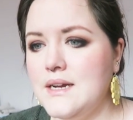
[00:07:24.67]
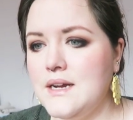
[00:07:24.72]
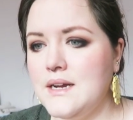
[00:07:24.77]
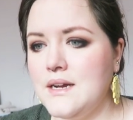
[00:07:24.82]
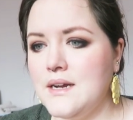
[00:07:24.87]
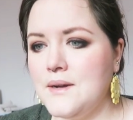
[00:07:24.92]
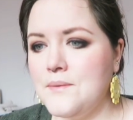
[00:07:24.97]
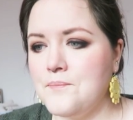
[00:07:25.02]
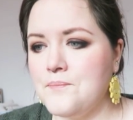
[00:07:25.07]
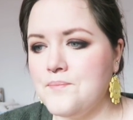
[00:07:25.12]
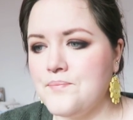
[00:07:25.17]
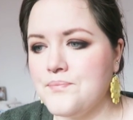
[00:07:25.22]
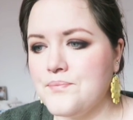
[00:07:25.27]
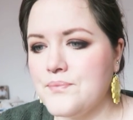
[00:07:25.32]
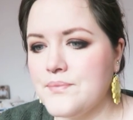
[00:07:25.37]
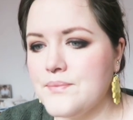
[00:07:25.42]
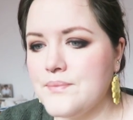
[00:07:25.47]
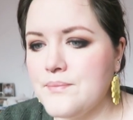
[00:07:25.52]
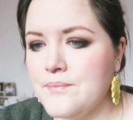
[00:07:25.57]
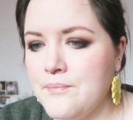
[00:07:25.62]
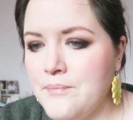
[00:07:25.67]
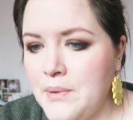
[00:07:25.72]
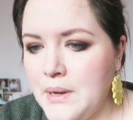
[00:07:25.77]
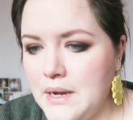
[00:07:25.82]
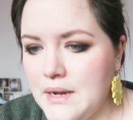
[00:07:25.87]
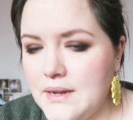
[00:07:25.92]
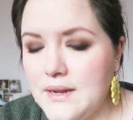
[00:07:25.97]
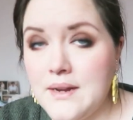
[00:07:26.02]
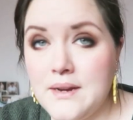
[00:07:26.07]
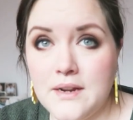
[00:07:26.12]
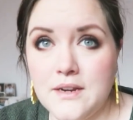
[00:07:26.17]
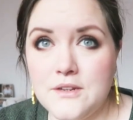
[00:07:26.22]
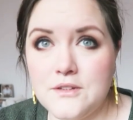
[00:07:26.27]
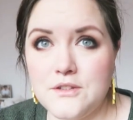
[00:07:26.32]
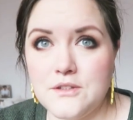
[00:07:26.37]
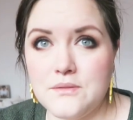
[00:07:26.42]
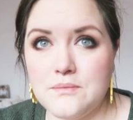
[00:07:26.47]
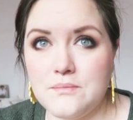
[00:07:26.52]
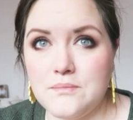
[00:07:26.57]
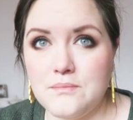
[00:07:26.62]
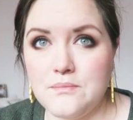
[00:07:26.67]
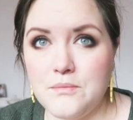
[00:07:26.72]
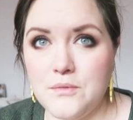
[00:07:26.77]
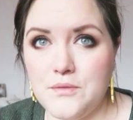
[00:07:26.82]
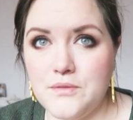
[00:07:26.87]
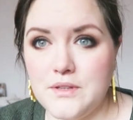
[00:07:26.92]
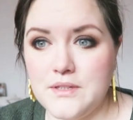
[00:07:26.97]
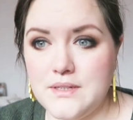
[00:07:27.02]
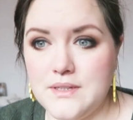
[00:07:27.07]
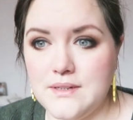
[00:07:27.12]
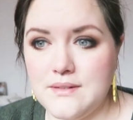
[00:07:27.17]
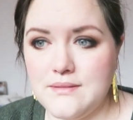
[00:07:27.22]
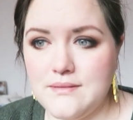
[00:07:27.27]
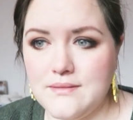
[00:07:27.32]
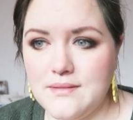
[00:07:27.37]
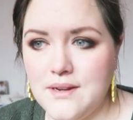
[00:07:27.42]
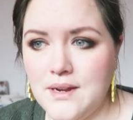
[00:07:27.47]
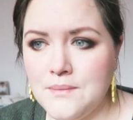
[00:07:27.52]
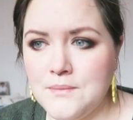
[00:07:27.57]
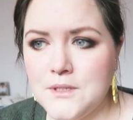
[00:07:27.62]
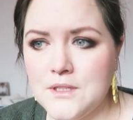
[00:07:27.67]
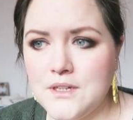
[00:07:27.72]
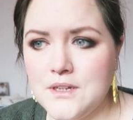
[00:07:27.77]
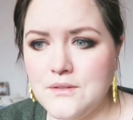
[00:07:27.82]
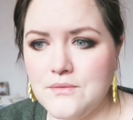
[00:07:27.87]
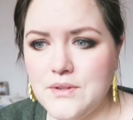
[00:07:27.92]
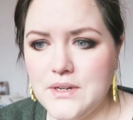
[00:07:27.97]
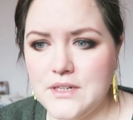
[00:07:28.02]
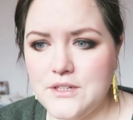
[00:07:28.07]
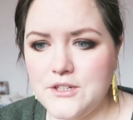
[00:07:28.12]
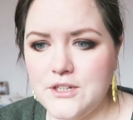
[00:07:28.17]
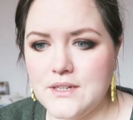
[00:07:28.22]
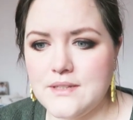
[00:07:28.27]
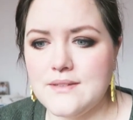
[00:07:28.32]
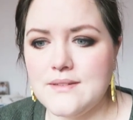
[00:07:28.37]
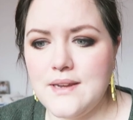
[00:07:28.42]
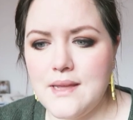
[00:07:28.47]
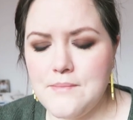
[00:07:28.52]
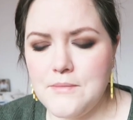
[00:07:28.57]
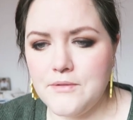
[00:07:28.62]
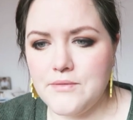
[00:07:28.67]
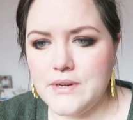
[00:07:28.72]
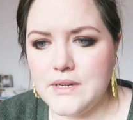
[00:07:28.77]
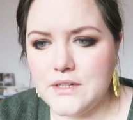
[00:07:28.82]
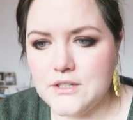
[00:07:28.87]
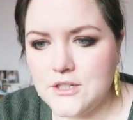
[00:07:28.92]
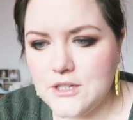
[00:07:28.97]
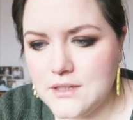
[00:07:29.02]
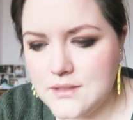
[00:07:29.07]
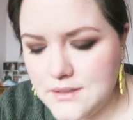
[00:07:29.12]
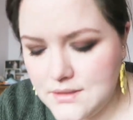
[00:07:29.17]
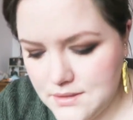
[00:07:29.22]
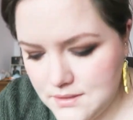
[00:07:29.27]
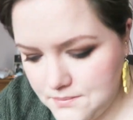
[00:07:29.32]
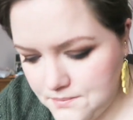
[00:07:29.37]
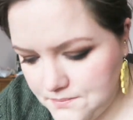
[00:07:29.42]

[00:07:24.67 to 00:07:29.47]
Um, but I'm gonna just move this in. I'm just gonna readjust. Let me readjust.